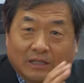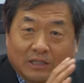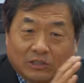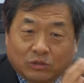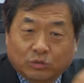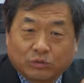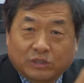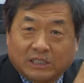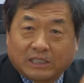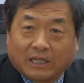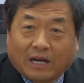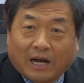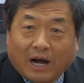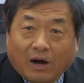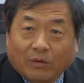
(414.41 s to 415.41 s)
to see
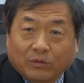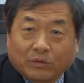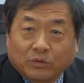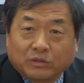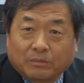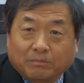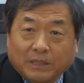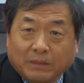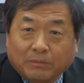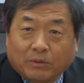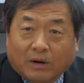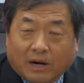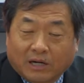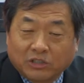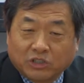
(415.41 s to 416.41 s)
how those people
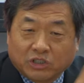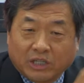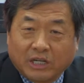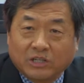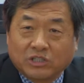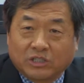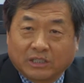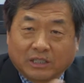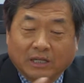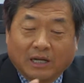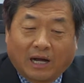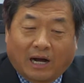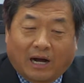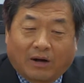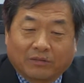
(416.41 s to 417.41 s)
are changing,
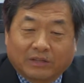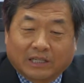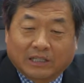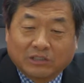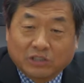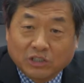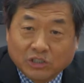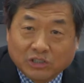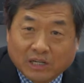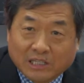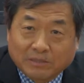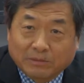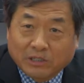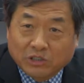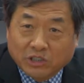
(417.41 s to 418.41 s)
how the condition has
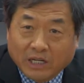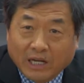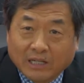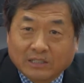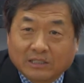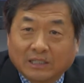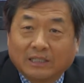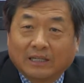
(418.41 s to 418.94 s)
been changed,